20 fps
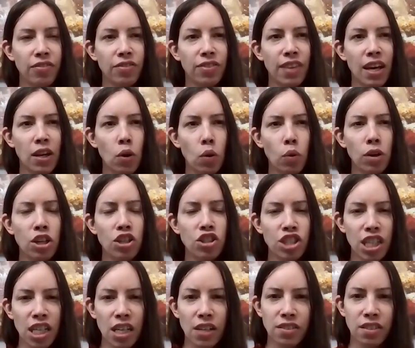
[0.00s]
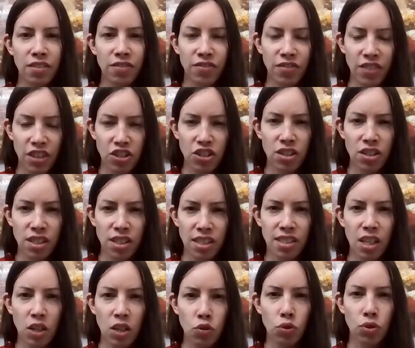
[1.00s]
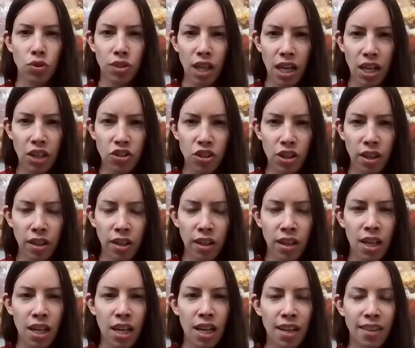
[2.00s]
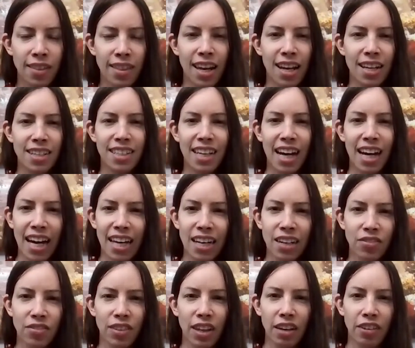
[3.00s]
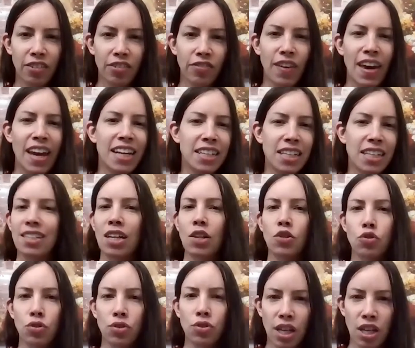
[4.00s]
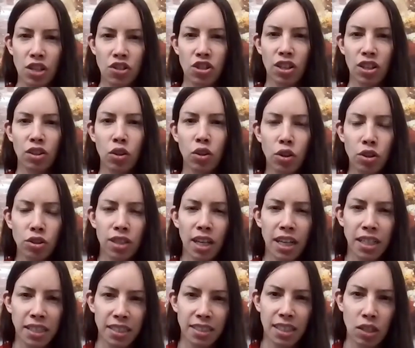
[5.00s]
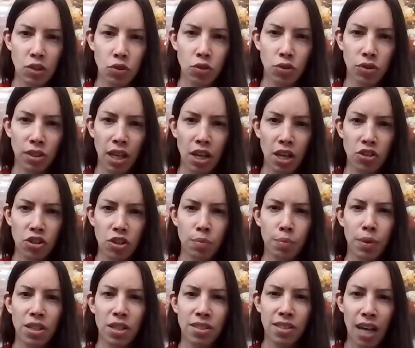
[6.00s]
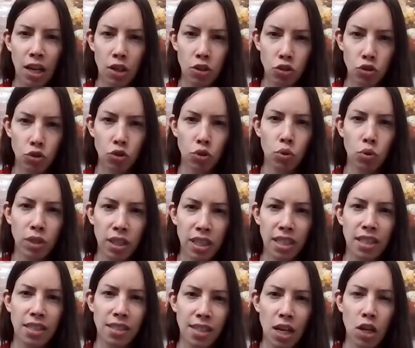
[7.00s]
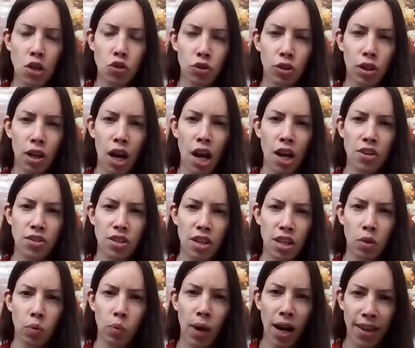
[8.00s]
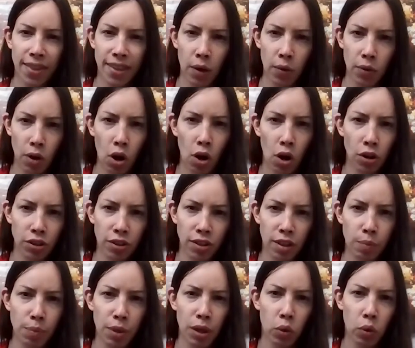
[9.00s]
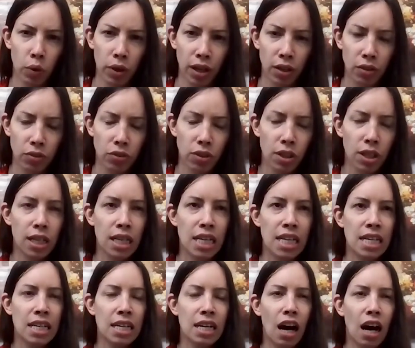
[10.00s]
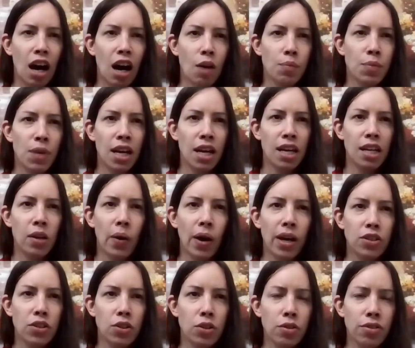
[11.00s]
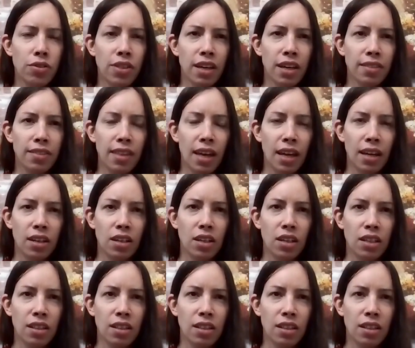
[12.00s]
they don't achieve sufficient decentralization, then it's kind of like fake decentralization. It looks like decentralization, but it's not truly decentralized in the way that I would argue that Bitcoin is. Now, I do think that